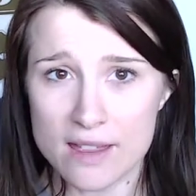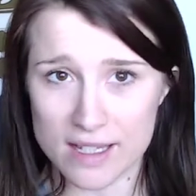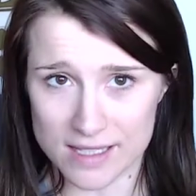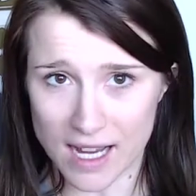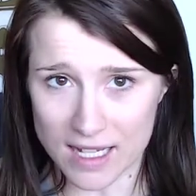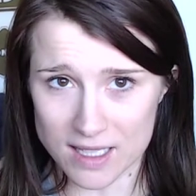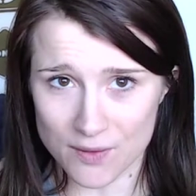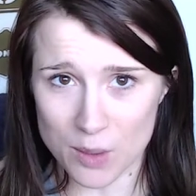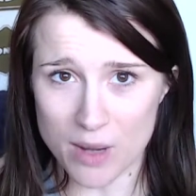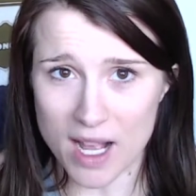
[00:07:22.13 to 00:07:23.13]
the sides of
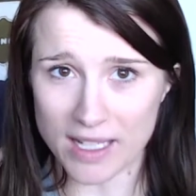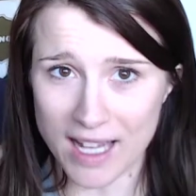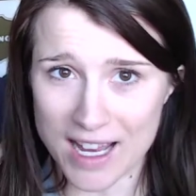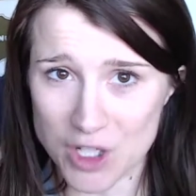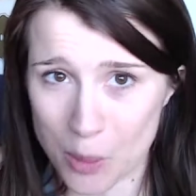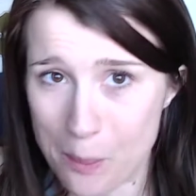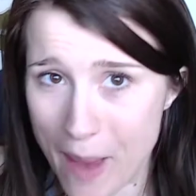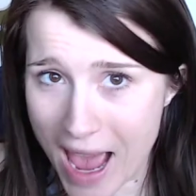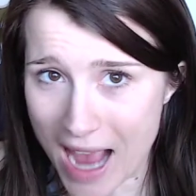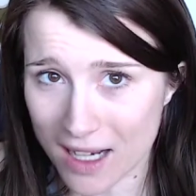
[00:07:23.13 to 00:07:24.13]
your body and your
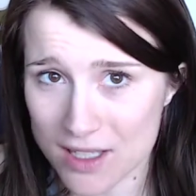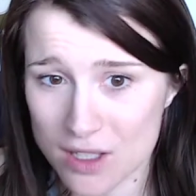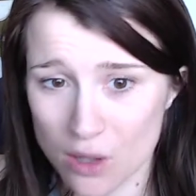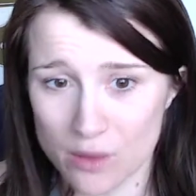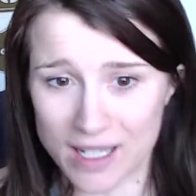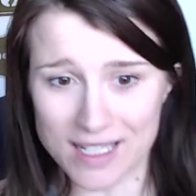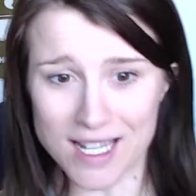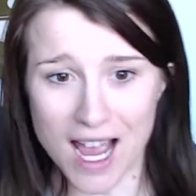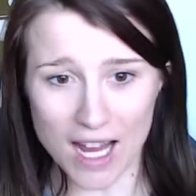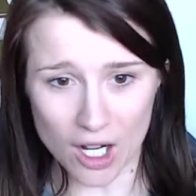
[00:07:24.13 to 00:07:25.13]
back. So the
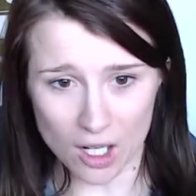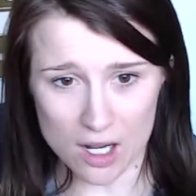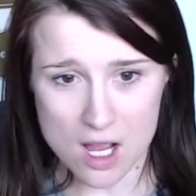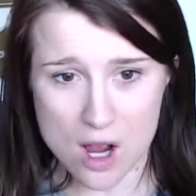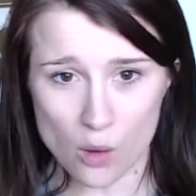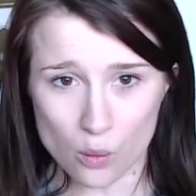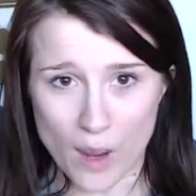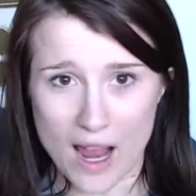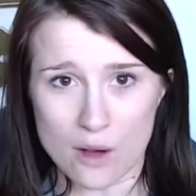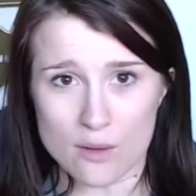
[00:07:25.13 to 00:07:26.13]
entire
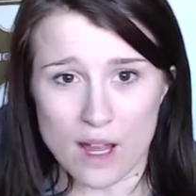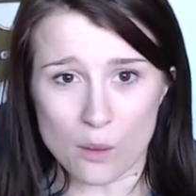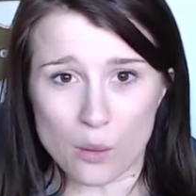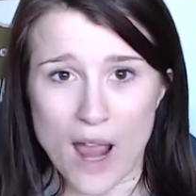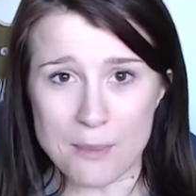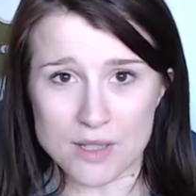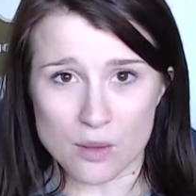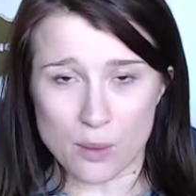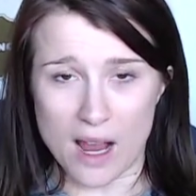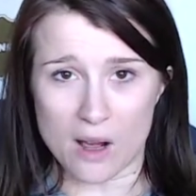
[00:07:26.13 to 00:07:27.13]
round that wraps
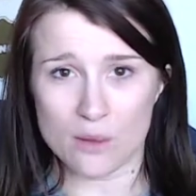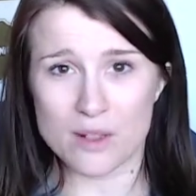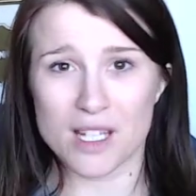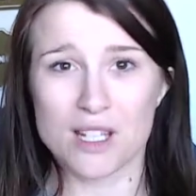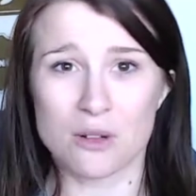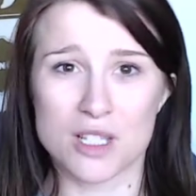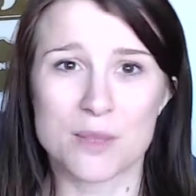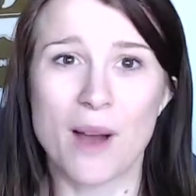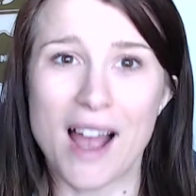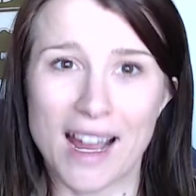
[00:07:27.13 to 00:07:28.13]
around your
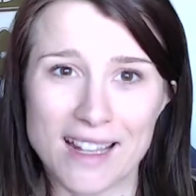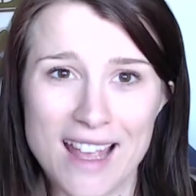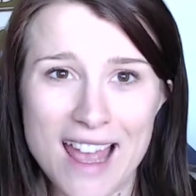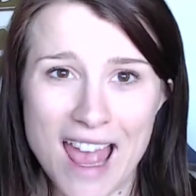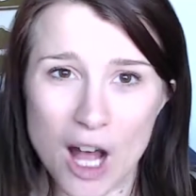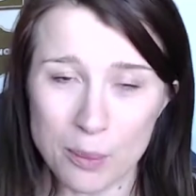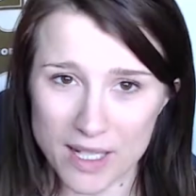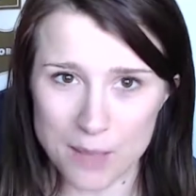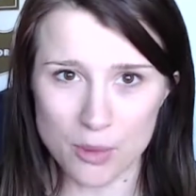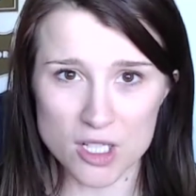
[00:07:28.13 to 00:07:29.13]
spine, helping
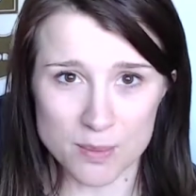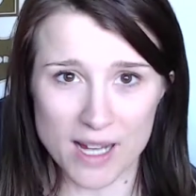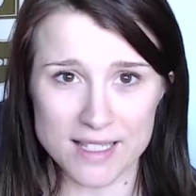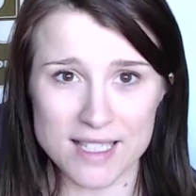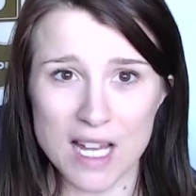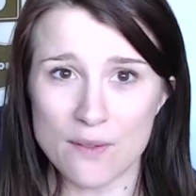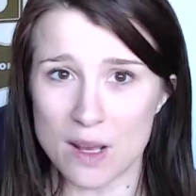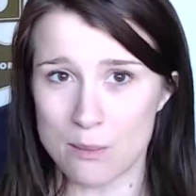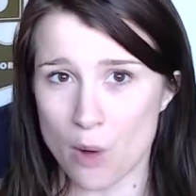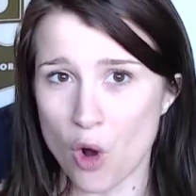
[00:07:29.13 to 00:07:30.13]
keep your spine safe
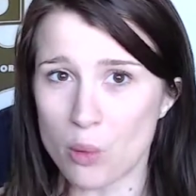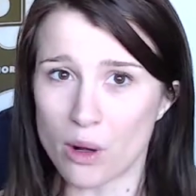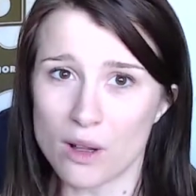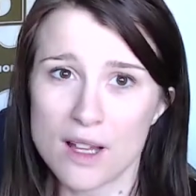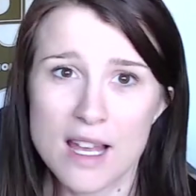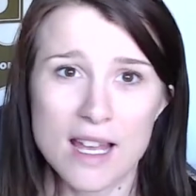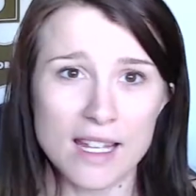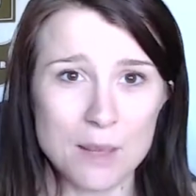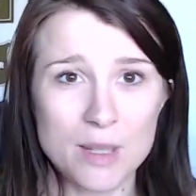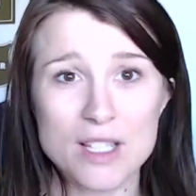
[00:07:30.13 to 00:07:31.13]
and mobile,
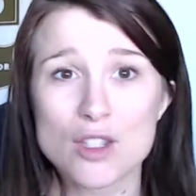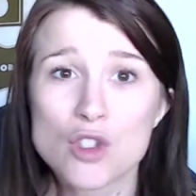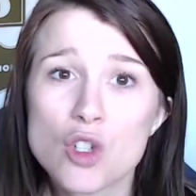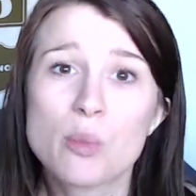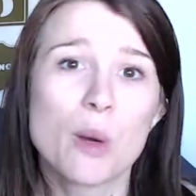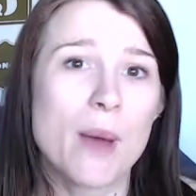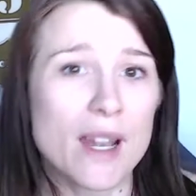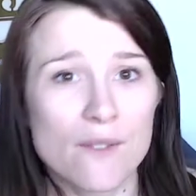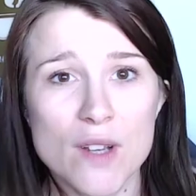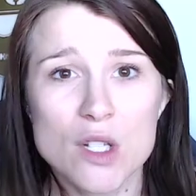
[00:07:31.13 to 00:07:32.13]
can be super
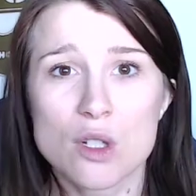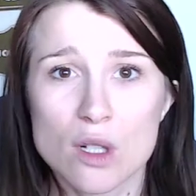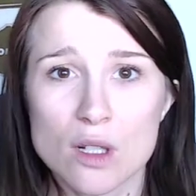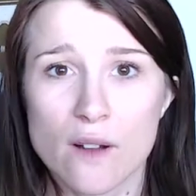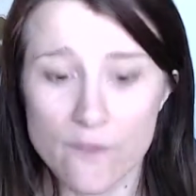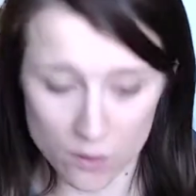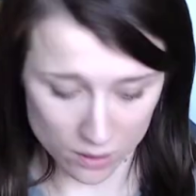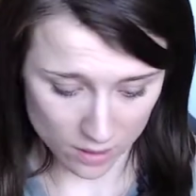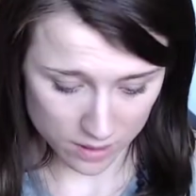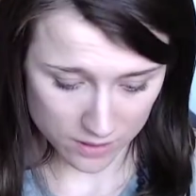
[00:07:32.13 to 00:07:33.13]
beneficial
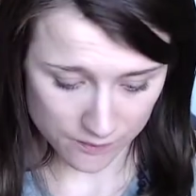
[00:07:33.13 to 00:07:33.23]
for